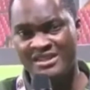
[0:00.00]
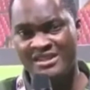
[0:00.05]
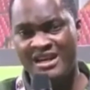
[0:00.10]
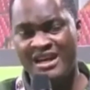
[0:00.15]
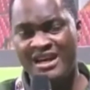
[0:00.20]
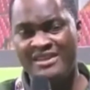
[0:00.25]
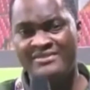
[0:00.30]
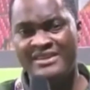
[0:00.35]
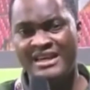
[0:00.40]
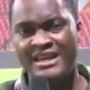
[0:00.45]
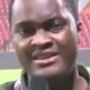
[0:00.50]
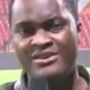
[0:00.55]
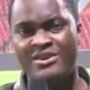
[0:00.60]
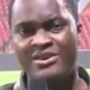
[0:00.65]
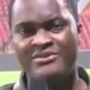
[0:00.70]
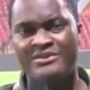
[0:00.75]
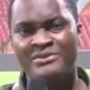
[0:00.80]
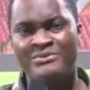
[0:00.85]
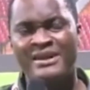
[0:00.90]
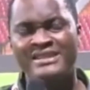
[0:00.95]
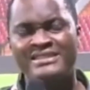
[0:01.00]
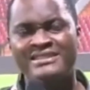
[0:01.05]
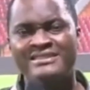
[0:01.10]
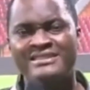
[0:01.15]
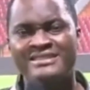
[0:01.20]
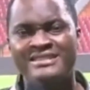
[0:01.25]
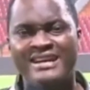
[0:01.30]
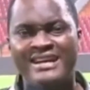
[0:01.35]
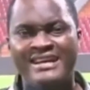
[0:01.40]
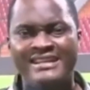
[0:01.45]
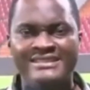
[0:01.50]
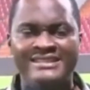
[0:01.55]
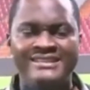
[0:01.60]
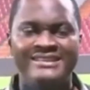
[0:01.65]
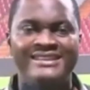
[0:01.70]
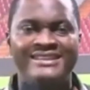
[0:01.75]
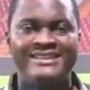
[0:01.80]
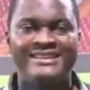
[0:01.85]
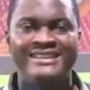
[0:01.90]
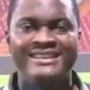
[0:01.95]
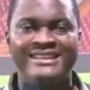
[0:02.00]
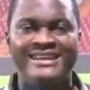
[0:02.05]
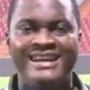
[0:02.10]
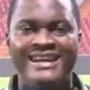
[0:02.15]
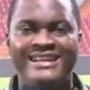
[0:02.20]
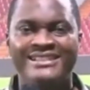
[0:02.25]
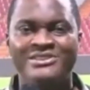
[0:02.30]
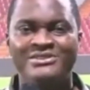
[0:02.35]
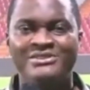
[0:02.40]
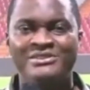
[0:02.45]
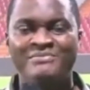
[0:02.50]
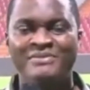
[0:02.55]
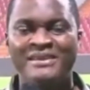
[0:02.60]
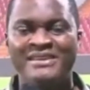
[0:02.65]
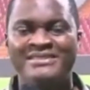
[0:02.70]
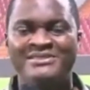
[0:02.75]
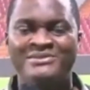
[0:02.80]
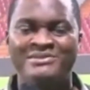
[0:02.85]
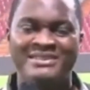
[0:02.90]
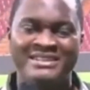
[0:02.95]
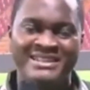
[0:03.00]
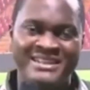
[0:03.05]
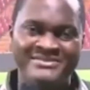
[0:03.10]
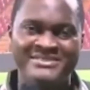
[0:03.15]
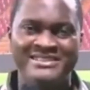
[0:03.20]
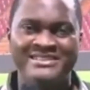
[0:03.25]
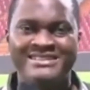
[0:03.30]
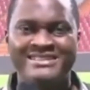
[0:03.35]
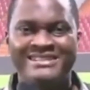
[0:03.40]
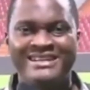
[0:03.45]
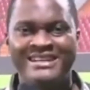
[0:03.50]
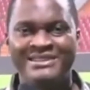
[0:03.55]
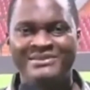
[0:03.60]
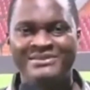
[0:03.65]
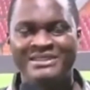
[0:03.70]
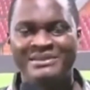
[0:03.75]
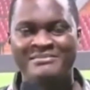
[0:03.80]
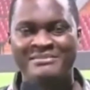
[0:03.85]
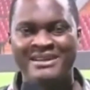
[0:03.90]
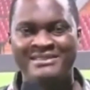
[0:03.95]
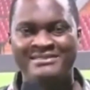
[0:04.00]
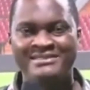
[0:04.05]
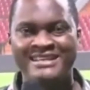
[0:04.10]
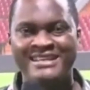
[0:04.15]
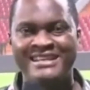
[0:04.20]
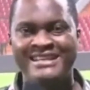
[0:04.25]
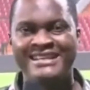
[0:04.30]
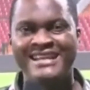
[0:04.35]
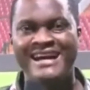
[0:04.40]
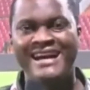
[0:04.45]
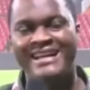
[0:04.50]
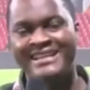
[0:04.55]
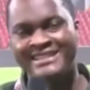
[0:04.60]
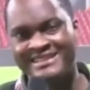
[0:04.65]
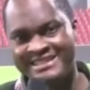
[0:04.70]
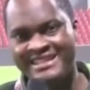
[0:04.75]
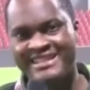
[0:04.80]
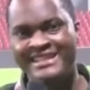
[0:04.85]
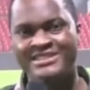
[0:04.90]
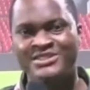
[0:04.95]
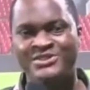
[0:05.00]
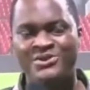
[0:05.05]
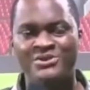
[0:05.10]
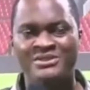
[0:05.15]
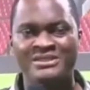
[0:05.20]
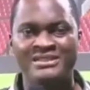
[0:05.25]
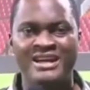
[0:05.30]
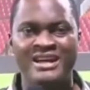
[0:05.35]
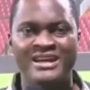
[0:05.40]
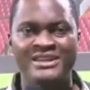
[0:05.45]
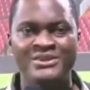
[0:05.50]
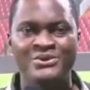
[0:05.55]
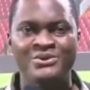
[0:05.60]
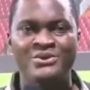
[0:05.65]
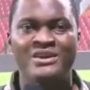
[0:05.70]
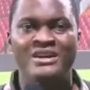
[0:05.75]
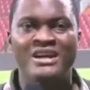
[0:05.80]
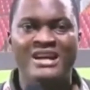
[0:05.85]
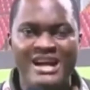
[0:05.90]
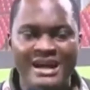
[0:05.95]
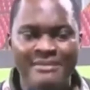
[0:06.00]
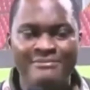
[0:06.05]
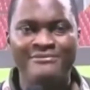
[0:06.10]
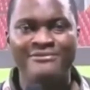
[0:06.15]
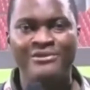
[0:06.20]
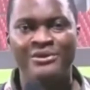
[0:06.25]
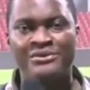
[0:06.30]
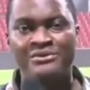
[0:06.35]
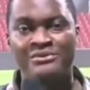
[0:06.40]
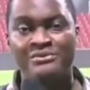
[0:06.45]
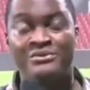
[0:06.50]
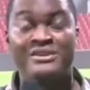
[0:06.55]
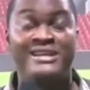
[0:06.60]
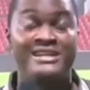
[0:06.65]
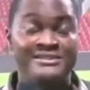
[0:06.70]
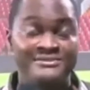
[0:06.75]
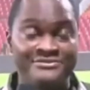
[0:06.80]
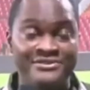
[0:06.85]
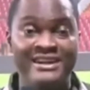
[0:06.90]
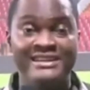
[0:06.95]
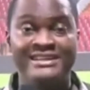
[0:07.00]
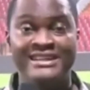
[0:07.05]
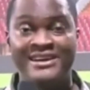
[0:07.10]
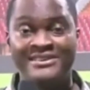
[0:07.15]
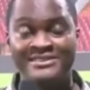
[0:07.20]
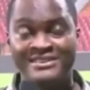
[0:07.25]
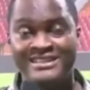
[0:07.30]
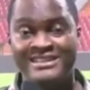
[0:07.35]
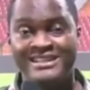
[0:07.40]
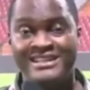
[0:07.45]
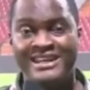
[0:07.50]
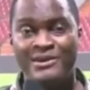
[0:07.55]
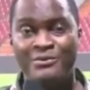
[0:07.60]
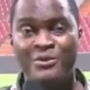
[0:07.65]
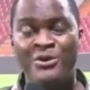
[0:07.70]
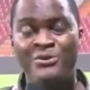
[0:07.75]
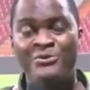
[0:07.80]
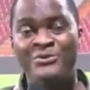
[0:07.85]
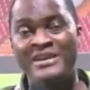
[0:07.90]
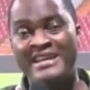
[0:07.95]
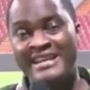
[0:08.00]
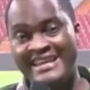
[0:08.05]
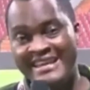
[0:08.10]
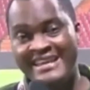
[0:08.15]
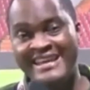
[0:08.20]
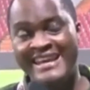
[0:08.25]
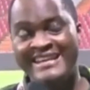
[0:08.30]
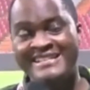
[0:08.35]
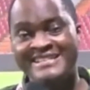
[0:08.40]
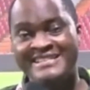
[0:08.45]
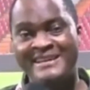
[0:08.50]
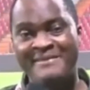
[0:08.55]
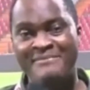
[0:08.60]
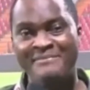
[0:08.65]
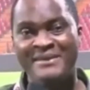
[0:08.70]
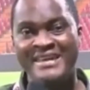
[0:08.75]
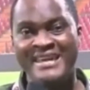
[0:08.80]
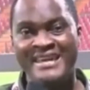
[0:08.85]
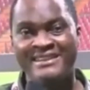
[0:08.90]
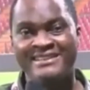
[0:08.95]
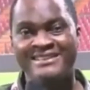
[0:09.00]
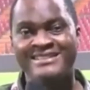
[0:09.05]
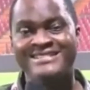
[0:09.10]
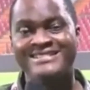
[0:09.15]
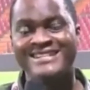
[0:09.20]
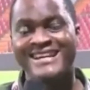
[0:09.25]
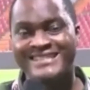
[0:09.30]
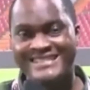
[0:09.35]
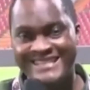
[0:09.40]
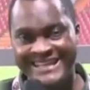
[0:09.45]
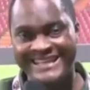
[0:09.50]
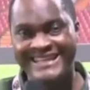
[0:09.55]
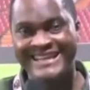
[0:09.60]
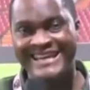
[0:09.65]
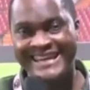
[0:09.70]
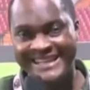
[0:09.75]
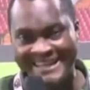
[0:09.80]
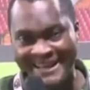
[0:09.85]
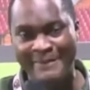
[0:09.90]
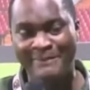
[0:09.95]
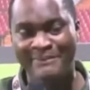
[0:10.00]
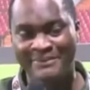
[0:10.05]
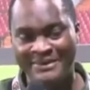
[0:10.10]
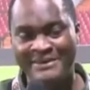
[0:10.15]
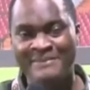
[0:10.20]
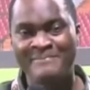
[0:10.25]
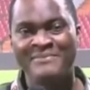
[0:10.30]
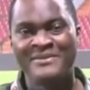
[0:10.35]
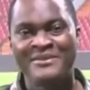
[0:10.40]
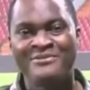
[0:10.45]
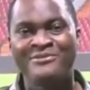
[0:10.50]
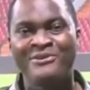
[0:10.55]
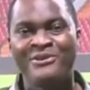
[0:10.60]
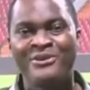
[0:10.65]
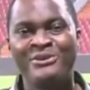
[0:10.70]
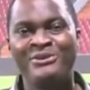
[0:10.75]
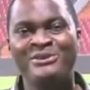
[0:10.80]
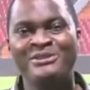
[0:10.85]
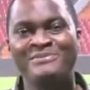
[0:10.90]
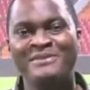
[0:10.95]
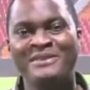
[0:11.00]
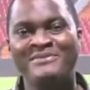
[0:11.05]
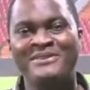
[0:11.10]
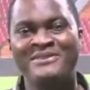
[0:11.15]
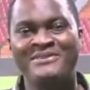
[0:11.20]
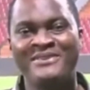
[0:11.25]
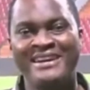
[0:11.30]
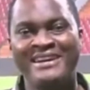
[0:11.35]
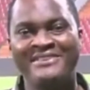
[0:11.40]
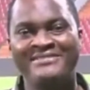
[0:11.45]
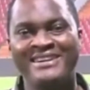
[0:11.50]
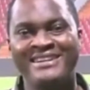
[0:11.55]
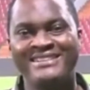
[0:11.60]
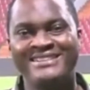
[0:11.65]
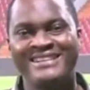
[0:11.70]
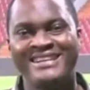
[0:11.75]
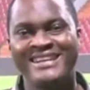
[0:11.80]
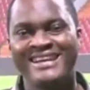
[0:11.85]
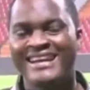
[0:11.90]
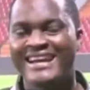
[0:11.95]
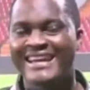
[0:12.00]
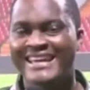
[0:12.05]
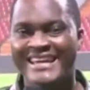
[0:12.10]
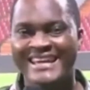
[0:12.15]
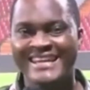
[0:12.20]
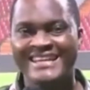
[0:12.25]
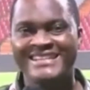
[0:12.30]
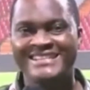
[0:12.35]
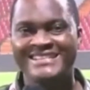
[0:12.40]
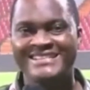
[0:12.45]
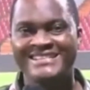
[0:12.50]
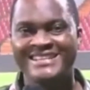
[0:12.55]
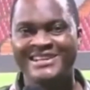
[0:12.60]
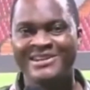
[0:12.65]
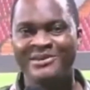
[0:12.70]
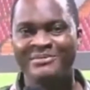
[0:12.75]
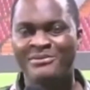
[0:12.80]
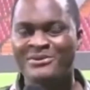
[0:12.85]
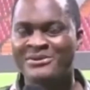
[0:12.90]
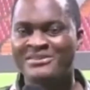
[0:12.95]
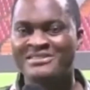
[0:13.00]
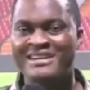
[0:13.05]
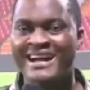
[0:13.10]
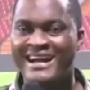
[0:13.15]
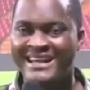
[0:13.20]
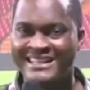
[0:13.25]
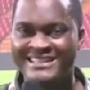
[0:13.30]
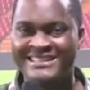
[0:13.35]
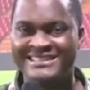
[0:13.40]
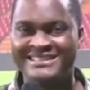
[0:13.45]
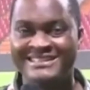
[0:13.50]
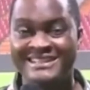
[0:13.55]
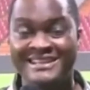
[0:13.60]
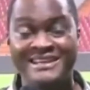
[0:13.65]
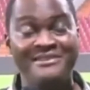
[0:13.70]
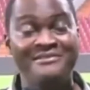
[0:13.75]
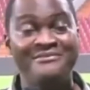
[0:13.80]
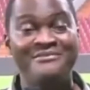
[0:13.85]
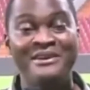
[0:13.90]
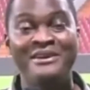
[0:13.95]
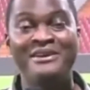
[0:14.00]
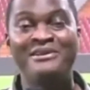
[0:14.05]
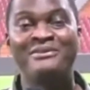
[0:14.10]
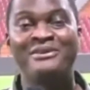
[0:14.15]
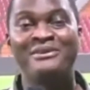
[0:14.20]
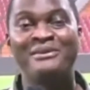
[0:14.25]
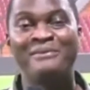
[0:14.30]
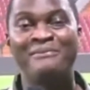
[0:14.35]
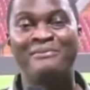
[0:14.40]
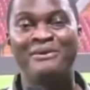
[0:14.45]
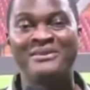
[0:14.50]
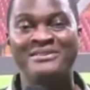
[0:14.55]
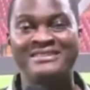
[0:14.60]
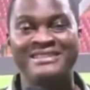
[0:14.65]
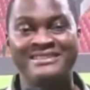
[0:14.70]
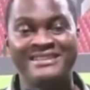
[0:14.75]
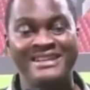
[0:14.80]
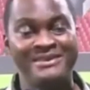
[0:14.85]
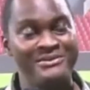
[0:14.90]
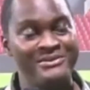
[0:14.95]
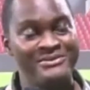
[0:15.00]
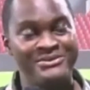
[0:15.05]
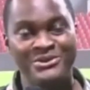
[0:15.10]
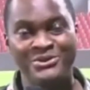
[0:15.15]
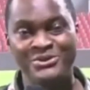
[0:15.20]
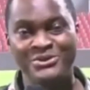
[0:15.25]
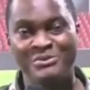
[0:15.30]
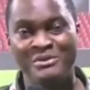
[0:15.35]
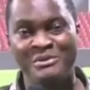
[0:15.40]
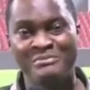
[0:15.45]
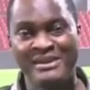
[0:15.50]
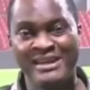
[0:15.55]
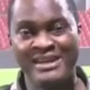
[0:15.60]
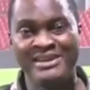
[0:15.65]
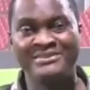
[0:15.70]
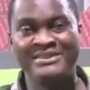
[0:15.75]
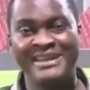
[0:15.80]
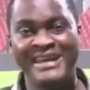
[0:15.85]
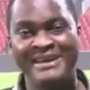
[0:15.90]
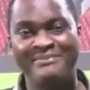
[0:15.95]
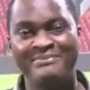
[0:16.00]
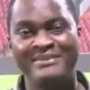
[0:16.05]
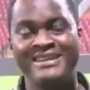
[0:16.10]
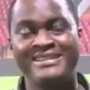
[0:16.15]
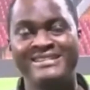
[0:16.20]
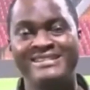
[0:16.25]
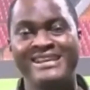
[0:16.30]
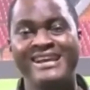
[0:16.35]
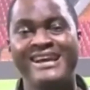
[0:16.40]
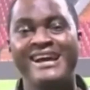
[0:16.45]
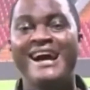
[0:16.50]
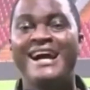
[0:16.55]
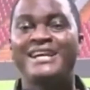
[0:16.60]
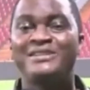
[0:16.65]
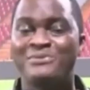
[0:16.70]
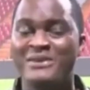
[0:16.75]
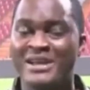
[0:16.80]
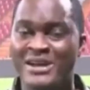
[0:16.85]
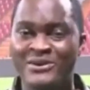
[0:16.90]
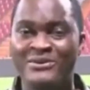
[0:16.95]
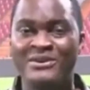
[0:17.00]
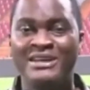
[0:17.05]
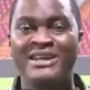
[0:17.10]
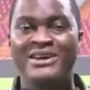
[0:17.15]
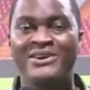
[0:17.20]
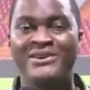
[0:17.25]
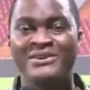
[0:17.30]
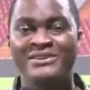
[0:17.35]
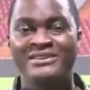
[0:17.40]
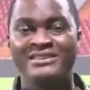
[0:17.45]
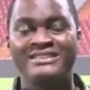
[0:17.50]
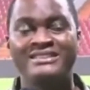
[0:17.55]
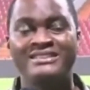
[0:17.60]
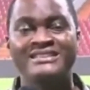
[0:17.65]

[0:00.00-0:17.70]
And then on the right-hand side, he had Joseph Payne. So on the left-hand side was Kamaldeen and Jordan Ayu up front. We had to find out what really ends up being the starting lineup for Coach Bilivan Rayavat against Comoros Islands. Very, very important. And we've told you, we'll be bringing you the updates as we go along.